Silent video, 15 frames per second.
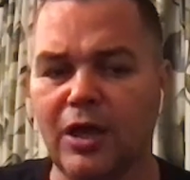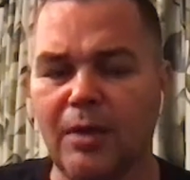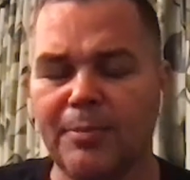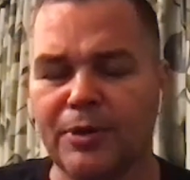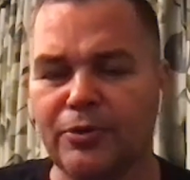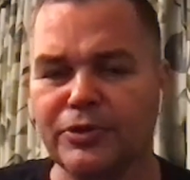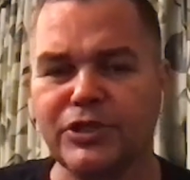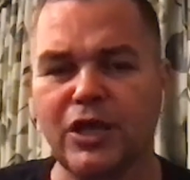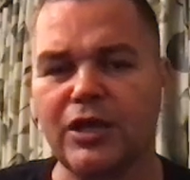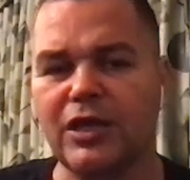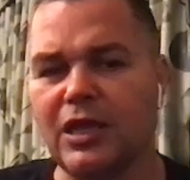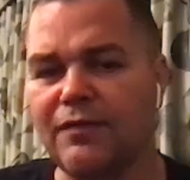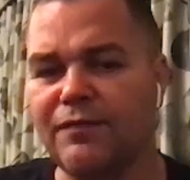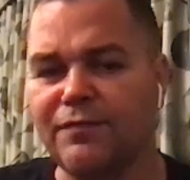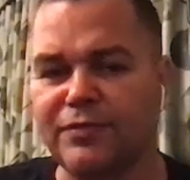but also
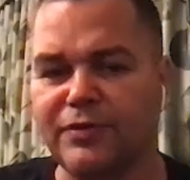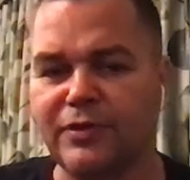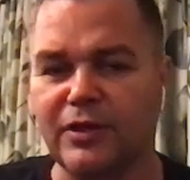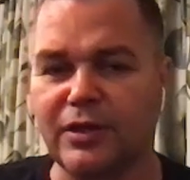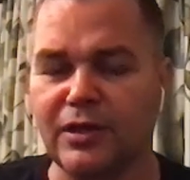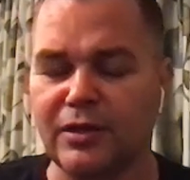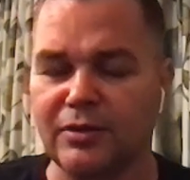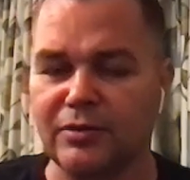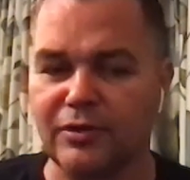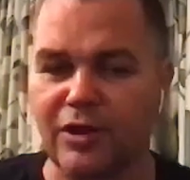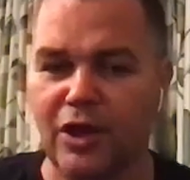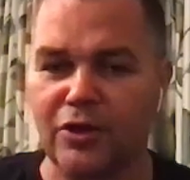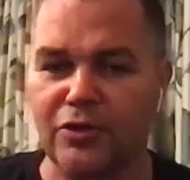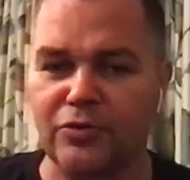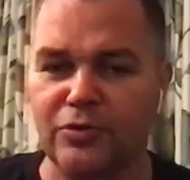give the
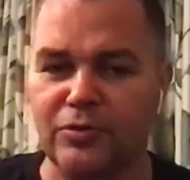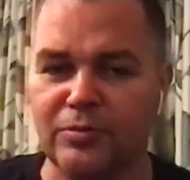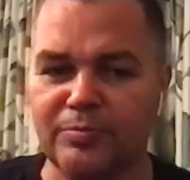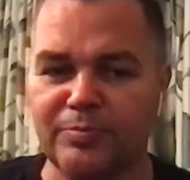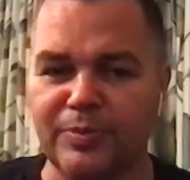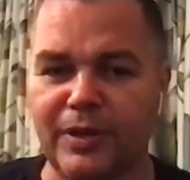local